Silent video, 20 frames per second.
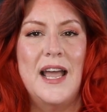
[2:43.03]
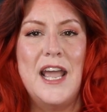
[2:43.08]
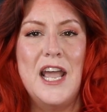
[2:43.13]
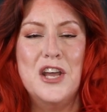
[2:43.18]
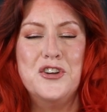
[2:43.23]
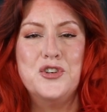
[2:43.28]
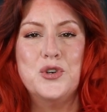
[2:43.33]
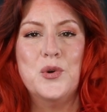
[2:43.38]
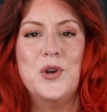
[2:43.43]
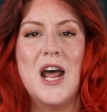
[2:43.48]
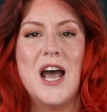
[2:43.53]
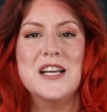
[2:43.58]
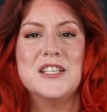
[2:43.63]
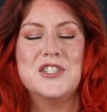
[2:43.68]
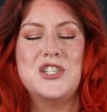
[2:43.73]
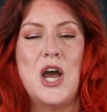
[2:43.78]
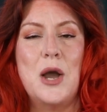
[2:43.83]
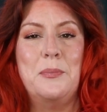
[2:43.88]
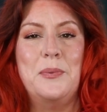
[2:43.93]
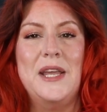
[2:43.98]
Andrew and I
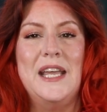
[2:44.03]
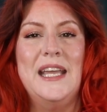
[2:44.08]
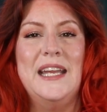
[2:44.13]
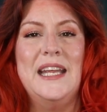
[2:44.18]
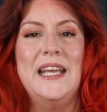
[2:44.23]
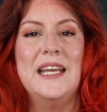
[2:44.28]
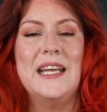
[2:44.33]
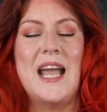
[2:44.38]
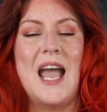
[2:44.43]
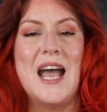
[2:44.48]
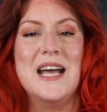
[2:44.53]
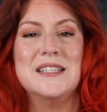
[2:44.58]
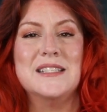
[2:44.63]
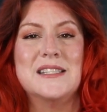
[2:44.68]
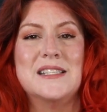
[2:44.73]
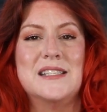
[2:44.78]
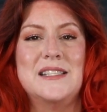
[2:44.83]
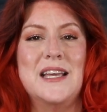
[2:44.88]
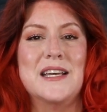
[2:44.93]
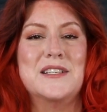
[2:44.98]
stopped eating at
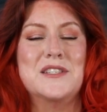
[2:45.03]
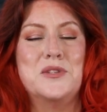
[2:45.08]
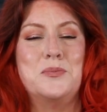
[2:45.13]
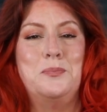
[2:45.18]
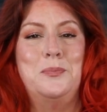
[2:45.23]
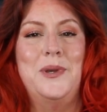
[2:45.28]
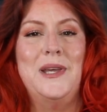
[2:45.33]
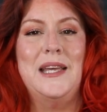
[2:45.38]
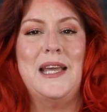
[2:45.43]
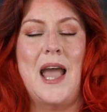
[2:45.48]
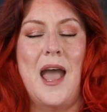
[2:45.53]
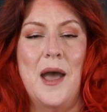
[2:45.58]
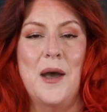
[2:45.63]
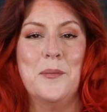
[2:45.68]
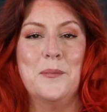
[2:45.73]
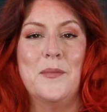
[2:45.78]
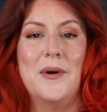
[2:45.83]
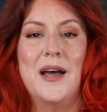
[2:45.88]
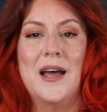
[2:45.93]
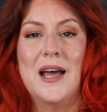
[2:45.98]
6
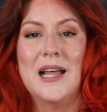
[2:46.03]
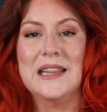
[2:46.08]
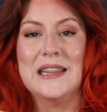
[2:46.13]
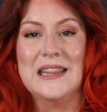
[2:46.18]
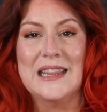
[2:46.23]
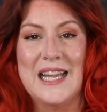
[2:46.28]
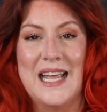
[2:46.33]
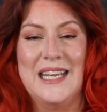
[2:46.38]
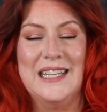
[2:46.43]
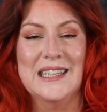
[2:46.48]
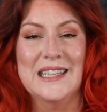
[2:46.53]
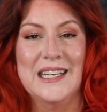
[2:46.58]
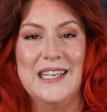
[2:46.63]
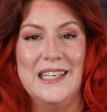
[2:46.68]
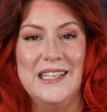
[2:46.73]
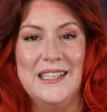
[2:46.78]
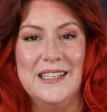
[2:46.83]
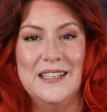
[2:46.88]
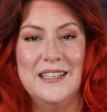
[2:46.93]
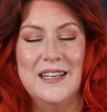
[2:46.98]
p.m.
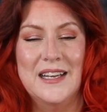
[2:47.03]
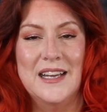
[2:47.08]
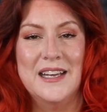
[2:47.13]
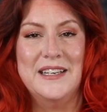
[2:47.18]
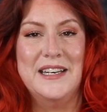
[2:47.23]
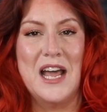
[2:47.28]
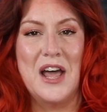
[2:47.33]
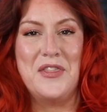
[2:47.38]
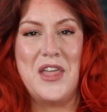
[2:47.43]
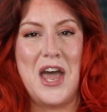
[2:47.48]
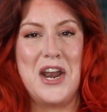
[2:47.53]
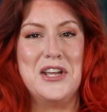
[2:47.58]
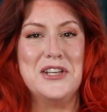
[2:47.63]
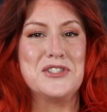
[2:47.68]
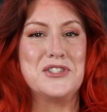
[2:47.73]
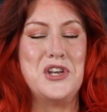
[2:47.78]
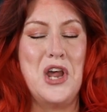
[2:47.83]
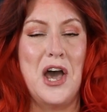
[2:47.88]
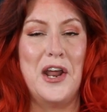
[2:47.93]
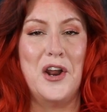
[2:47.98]
lately. Now, that
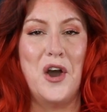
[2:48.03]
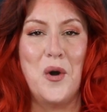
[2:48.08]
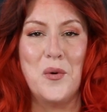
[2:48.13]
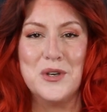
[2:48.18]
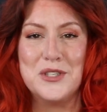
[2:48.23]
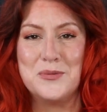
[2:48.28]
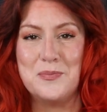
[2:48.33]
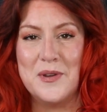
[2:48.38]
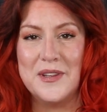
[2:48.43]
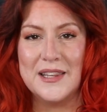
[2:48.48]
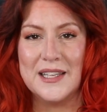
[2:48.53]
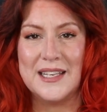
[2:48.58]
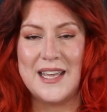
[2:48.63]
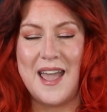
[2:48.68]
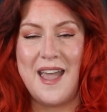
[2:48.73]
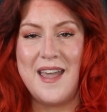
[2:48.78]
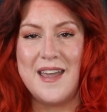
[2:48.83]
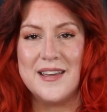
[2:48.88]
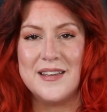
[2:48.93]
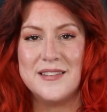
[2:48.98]
has not always been the
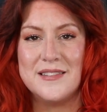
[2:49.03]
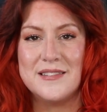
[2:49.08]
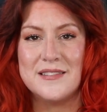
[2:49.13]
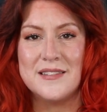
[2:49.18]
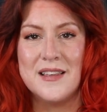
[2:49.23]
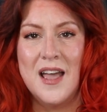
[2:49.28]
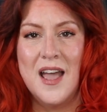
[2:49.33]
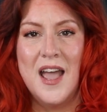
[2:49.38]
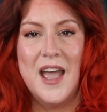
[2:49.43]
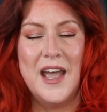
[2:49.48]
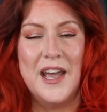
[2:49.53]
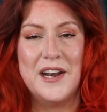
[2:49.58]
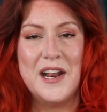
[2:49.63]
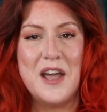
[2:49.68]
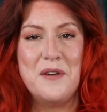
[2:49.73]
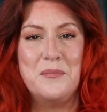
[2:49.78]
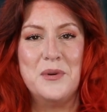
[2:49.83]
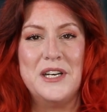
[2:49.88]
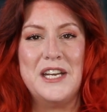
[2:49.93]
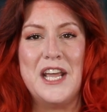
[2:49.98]
case. And
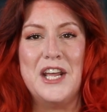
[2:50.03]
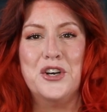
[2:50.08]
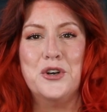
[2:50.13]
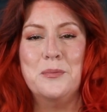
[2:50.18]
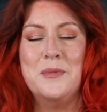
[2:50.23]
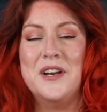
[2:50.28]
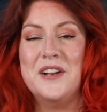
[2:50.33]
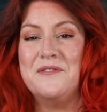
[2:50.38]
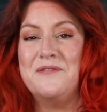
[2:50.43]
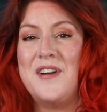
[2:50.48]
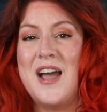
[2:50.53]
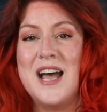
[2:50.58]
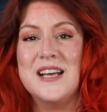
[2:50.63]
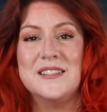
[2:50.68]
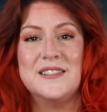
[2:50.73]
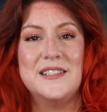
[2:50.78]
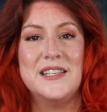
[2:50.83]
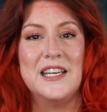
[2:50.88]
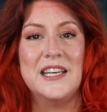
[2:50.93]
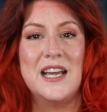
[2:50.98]
I've been intermittent
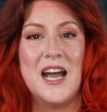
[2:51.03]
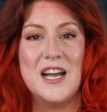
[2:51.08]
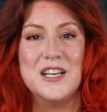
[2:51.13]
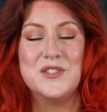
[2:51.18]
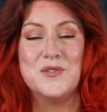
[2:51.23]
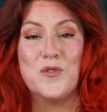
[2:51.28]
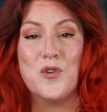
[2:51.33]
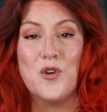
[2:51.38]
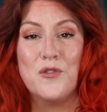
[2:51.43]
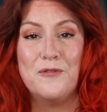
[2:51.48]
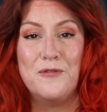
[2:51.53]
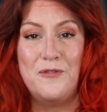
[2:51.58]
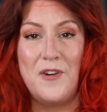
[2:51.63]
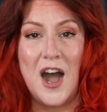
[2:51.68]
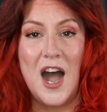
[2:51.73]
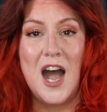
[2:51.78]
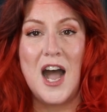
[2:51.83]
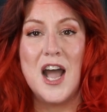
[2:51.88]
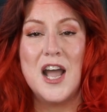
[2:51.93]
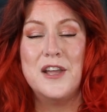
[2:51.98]
fasting, guys, for
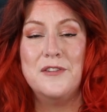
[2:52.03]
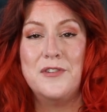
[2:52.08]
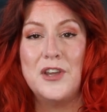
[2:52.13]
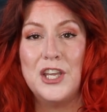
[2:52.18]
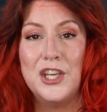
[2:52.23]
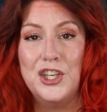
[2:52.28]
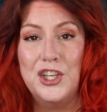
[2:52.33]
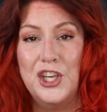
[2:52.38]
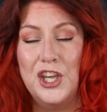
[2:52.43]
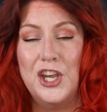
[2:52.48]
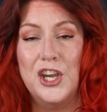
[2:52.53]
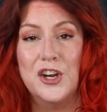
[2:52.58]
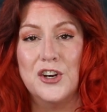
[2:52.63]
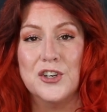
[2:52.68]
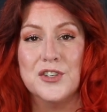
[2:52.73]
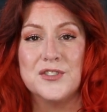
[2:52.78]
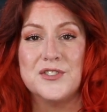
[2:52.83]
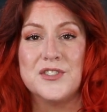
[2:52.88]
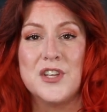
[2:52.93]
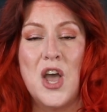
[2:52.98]
five
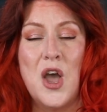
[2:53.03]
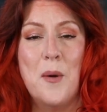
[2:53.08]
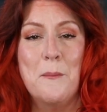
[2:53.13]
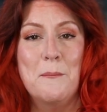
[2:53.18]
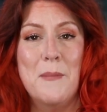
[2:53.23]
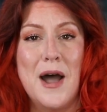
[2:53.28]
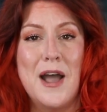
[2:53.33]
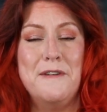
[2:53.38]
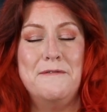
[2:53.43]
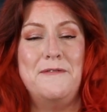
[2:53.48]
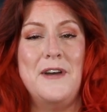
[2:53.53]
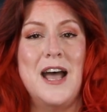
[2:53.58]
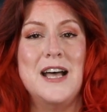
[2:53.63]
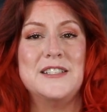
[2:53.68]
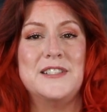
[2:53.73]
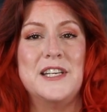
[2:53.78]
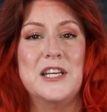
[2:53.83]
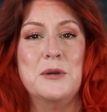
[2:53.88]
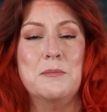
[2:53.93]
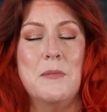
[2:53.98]
years. My
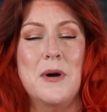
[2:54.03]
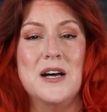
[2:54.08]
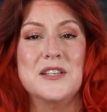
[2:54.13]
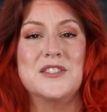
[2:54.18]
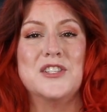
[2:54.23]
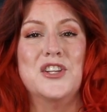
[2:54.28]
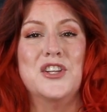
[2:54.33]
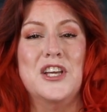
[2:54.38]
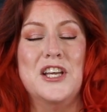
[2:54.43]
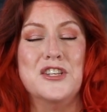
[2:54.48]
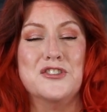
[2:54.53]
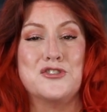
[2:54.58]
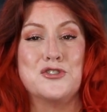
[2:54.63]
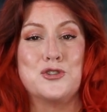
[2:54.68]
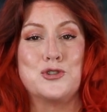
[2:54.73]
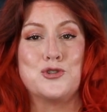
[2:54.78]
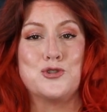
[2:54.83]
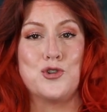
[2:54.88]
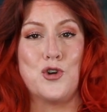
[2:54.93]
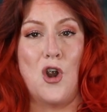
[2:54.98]
fasting muscle is
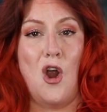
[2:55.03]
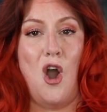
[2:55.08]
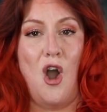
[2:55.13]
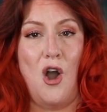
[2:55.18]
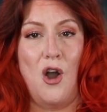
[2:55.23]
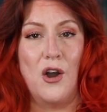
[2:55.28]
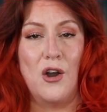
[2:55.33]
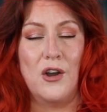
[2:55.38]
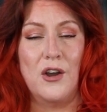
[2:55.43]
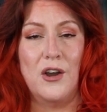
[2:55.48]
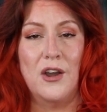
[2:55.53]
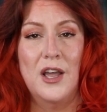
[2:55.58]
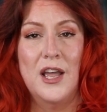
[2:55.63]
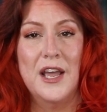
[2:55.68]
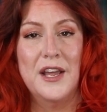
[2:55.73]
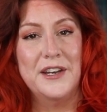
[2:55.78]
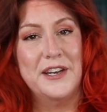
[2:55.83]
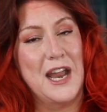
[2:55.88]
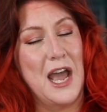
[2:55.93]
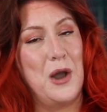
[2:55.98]
strong.
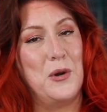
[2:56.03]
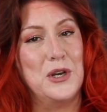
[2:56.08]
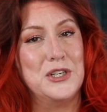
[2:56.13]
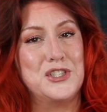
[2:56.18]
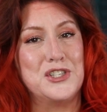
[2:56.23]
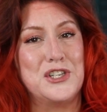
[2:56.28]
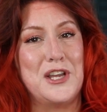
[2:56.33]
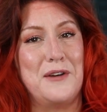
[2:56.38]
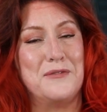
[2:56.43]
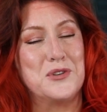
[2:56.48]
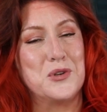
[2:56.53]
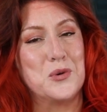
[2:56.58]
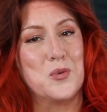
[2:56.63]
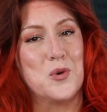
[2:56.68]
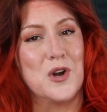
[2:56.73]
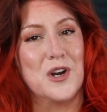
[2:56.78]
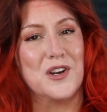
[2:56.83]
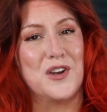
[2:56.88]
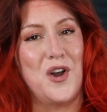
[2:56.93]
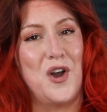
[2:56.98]
Now I just have to
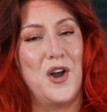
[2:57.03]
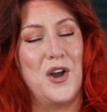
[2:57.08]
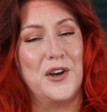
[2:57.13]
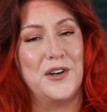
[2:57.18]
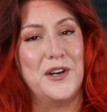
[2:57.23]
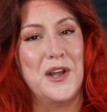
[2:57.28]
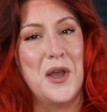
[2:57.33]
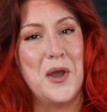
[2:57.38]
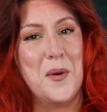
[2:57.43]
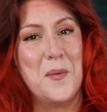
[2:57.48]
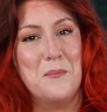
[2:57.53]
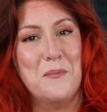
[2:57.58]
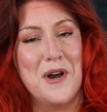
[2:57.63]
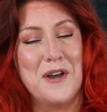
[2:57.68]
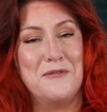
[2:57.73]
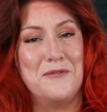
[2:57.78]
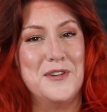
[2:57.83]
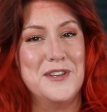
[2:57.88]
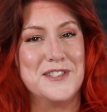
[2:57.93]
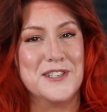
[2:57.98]
work on
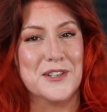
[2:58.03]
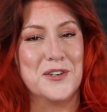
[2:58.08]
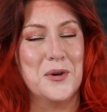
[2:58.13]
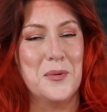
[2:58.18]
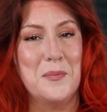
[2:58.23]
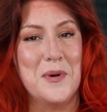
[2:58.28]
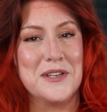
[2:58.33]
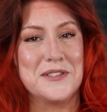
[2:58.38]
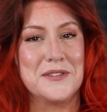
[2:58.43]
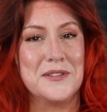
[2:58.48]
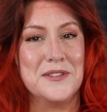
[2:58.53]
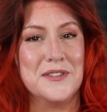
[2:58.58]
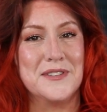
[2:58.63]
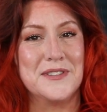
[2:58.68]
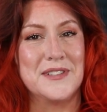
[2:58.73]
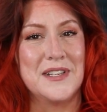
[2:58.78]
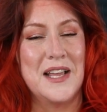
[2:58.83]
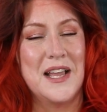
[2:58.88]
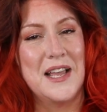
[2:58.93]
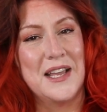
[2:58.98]
my physical
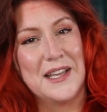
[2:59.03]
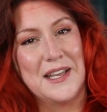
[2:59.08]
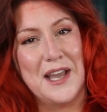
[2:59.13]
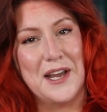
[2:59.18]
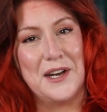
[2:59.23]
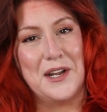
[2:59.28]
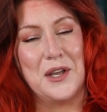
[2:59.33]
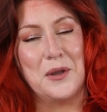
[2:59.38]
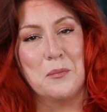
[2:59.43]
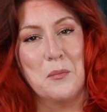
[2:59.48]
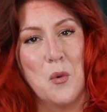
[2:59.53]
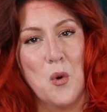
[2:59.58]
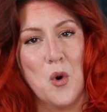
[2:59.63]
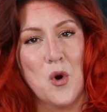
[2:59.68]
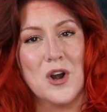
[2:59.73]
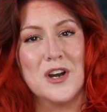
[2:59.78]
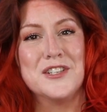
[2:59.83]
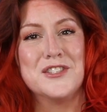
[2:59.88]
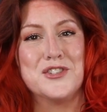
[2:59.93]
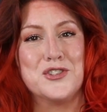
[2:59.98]
muscles getting
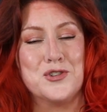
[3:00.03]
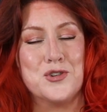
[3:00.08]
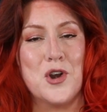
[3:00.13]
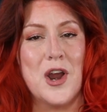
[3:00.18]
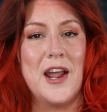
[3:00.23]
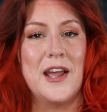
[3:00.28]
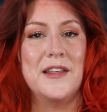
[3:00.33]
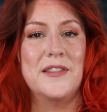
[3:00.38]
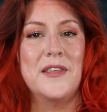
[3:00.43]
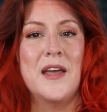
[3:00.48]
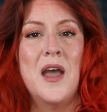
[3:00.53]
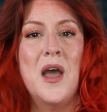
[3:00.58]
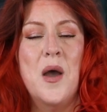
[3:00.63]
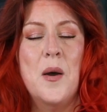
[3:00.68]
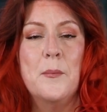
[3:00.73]
more strength.